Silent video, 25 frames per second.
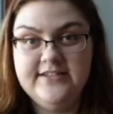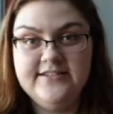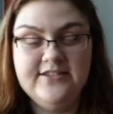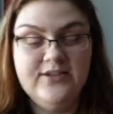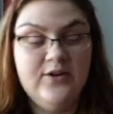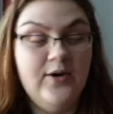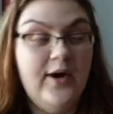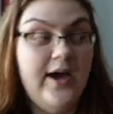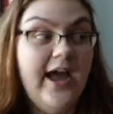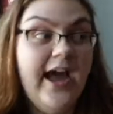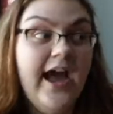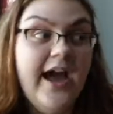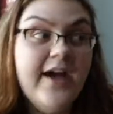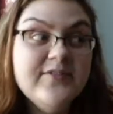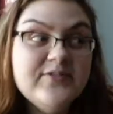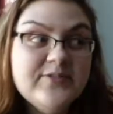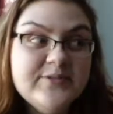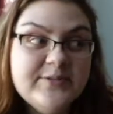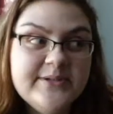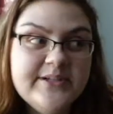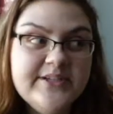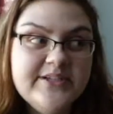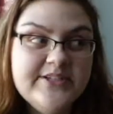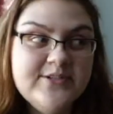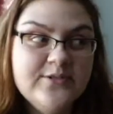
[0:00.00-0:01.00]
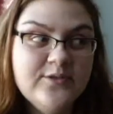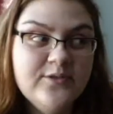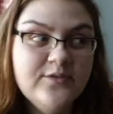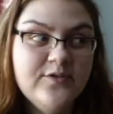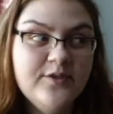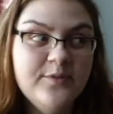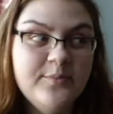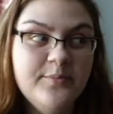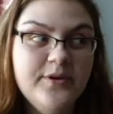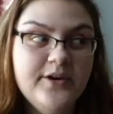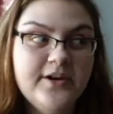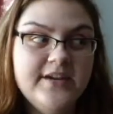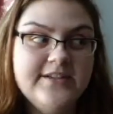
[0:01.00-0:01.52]
So I have 22 of
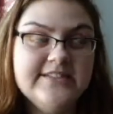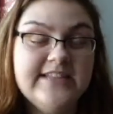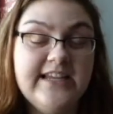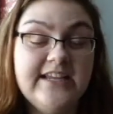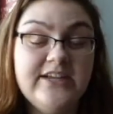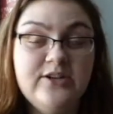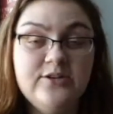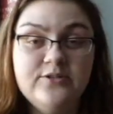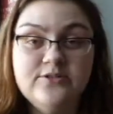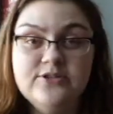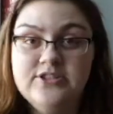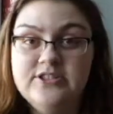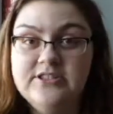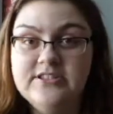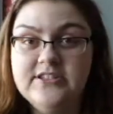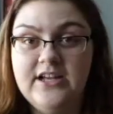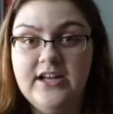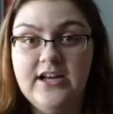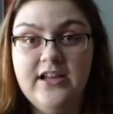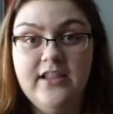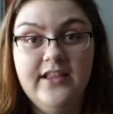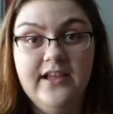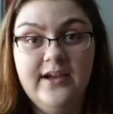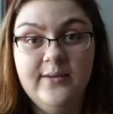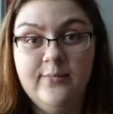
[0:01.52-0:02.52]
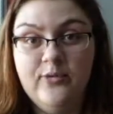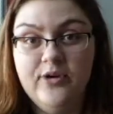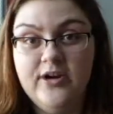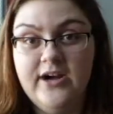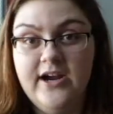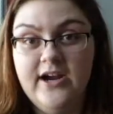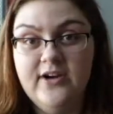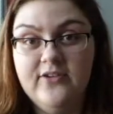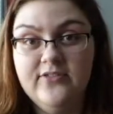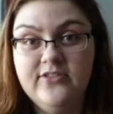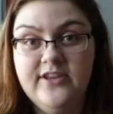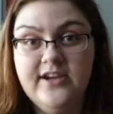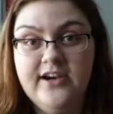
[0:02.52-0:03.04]
her books. I know she's got a lot more
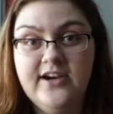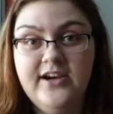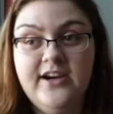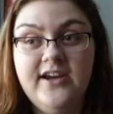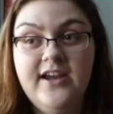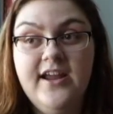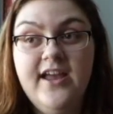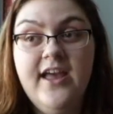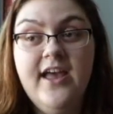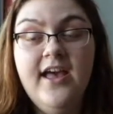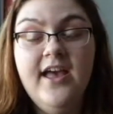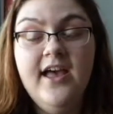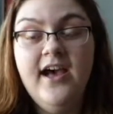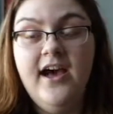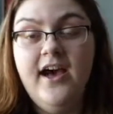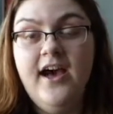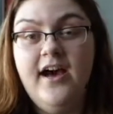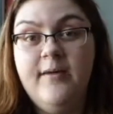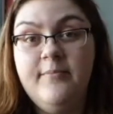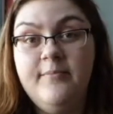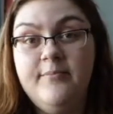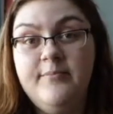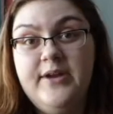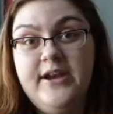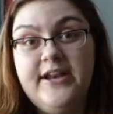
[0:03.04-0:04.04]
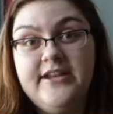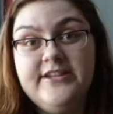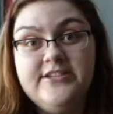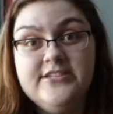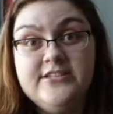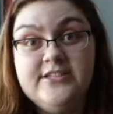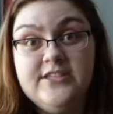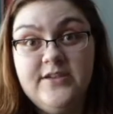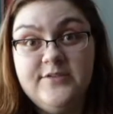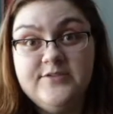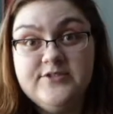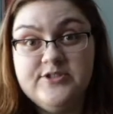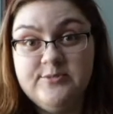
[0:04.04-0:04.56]
out there, but I
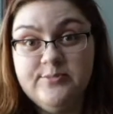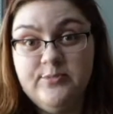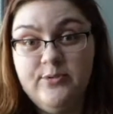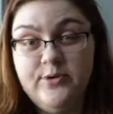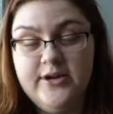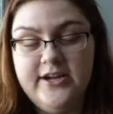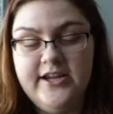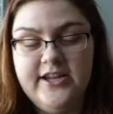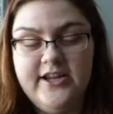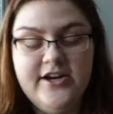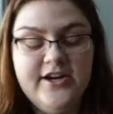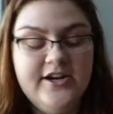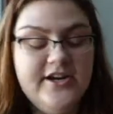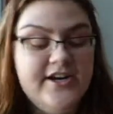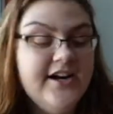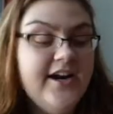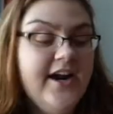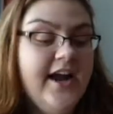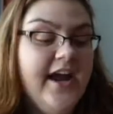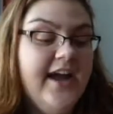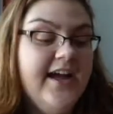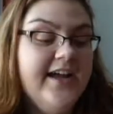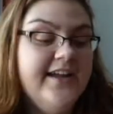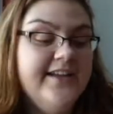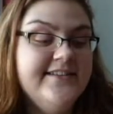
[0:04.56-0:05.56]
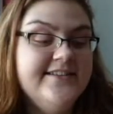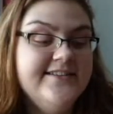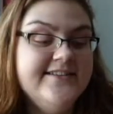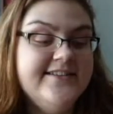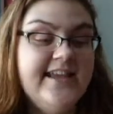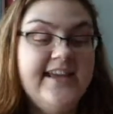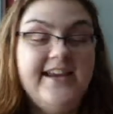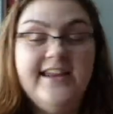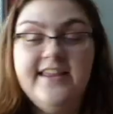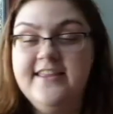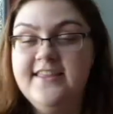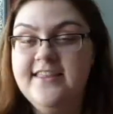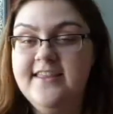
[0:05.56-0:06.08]
just love supporting her, and
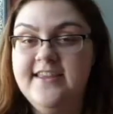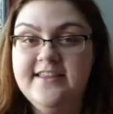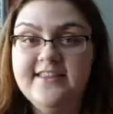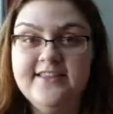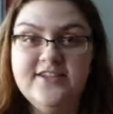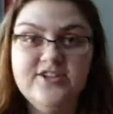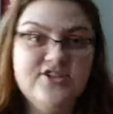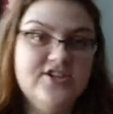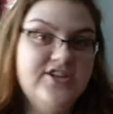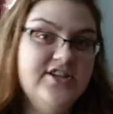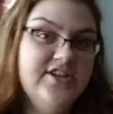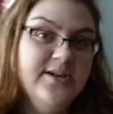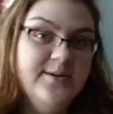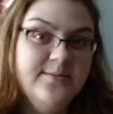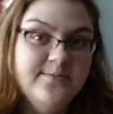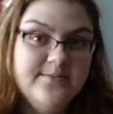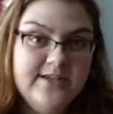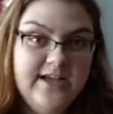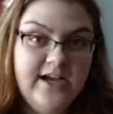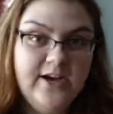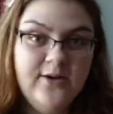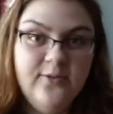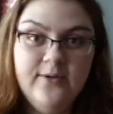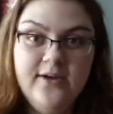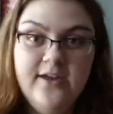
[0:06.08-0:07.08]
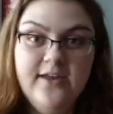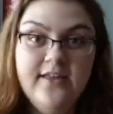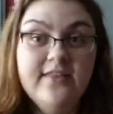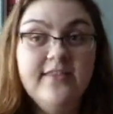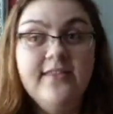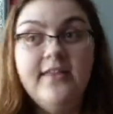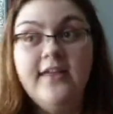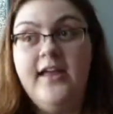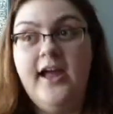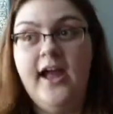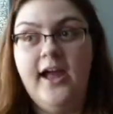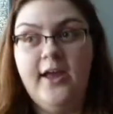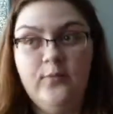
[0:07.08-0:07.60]
anything that she comes out with,
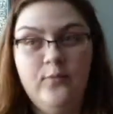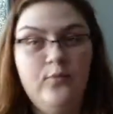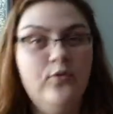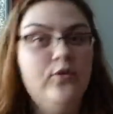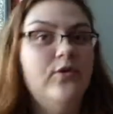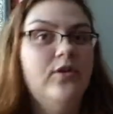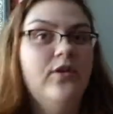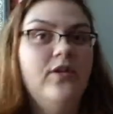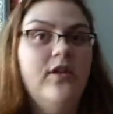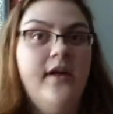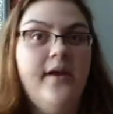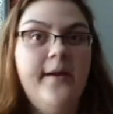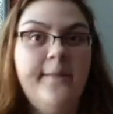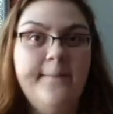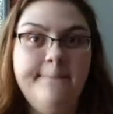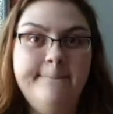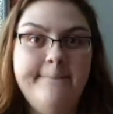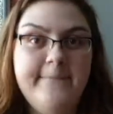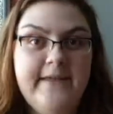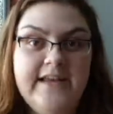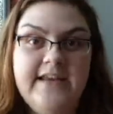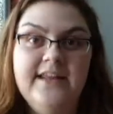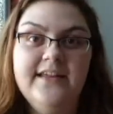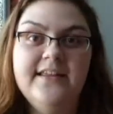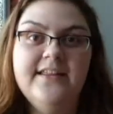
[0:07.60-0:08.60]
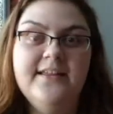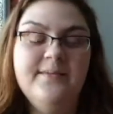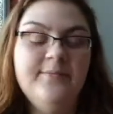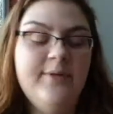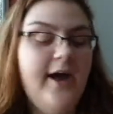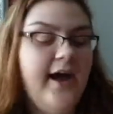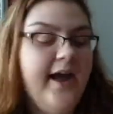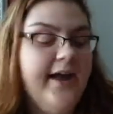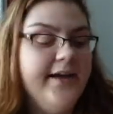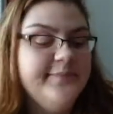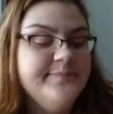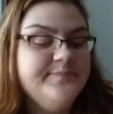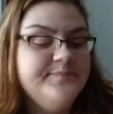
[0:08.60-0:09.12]
I will immediately
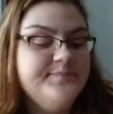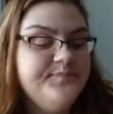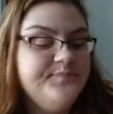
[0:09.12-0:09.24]
buy.